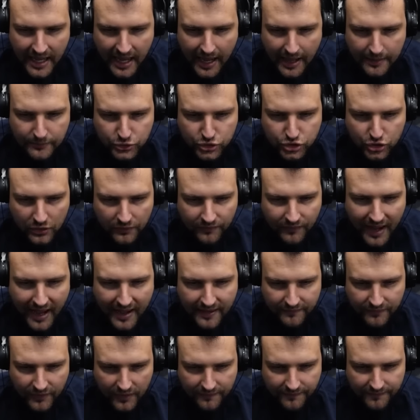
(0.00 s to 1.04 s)
I'm
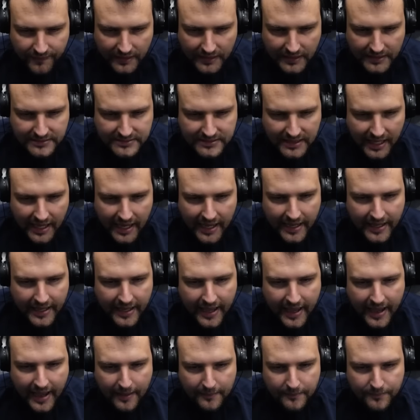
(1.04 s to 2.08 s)
survivor, fellas. I
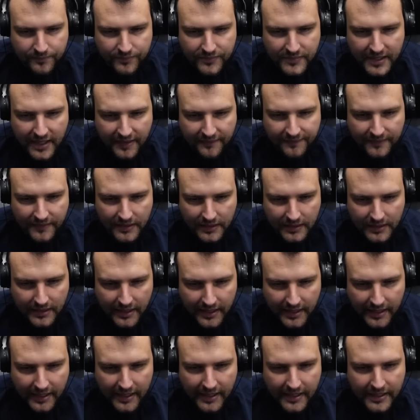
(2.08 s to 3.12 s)
am
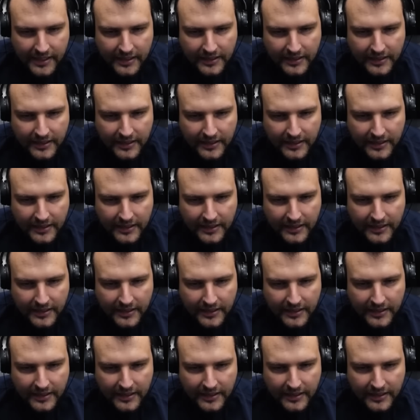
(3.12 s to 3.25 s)
definitely